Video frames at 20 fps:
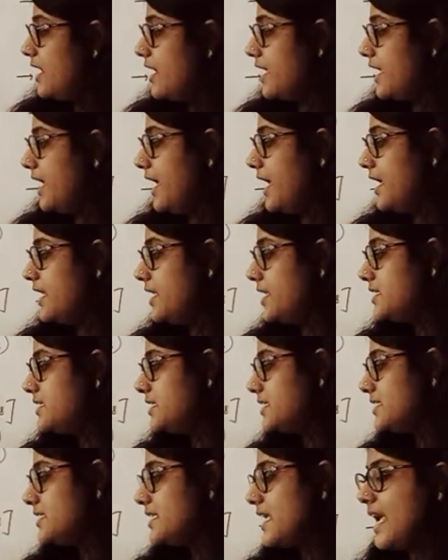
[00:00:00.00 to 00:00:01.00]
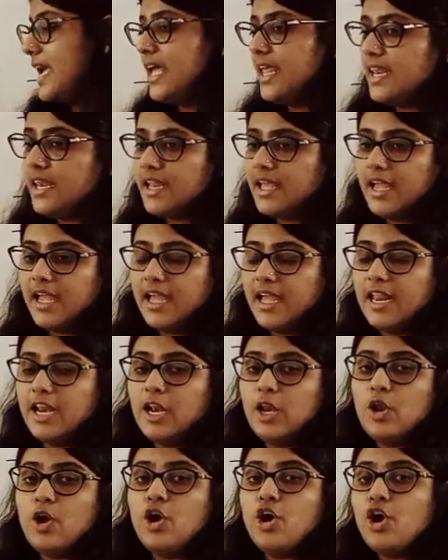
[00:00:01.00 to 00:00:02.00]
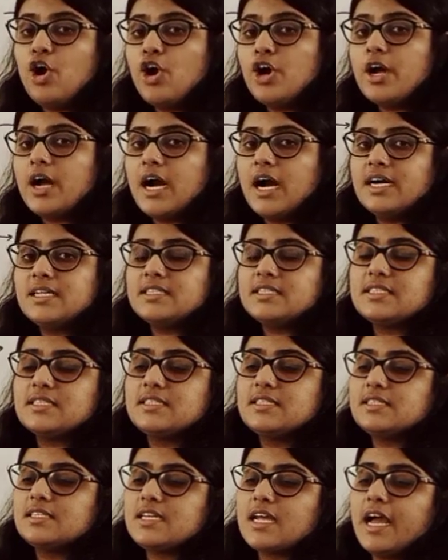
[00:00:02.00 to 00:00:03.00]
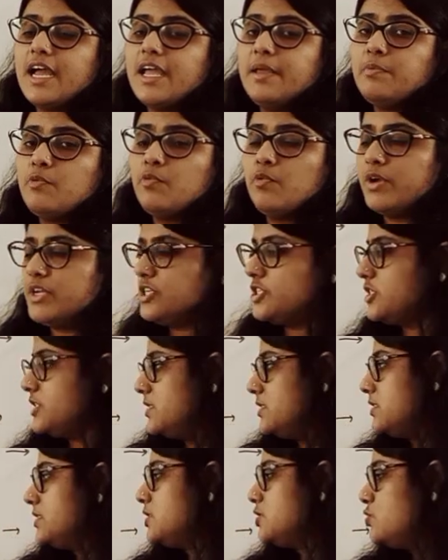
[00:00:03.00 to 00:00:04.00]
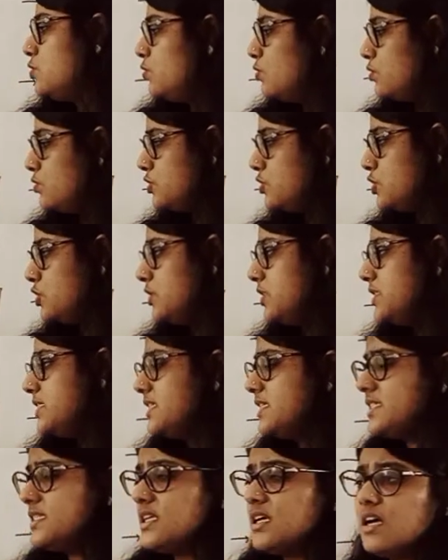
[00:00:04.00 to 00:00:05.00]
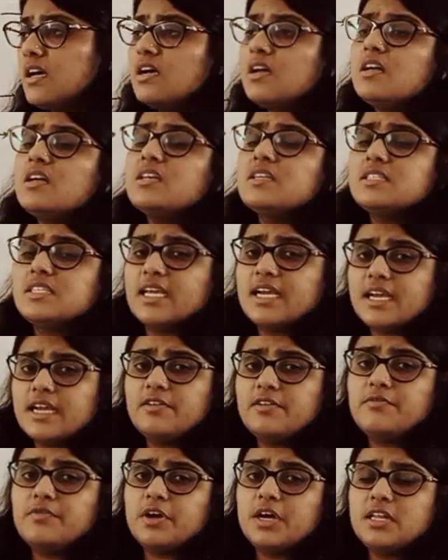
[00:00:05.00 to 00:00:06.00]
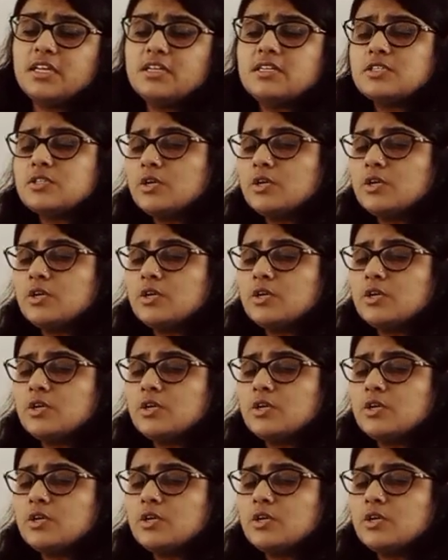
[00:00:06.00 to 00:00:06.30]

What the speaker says: Again it is LA, long answer type questions 2. So this is the second one.